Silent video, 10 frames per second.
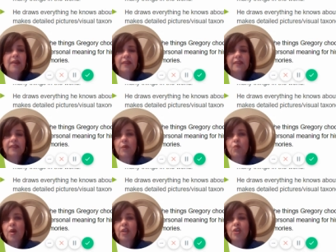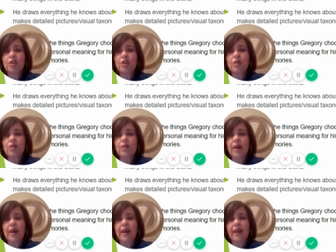someone who
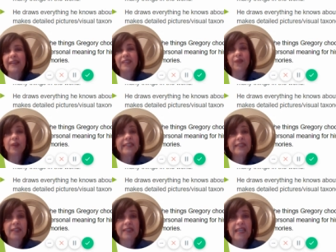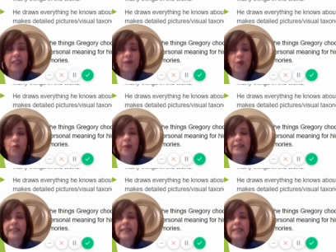is very successful
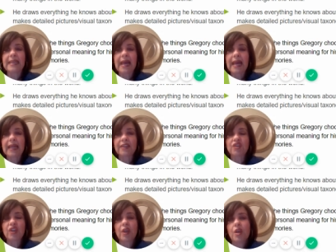but did not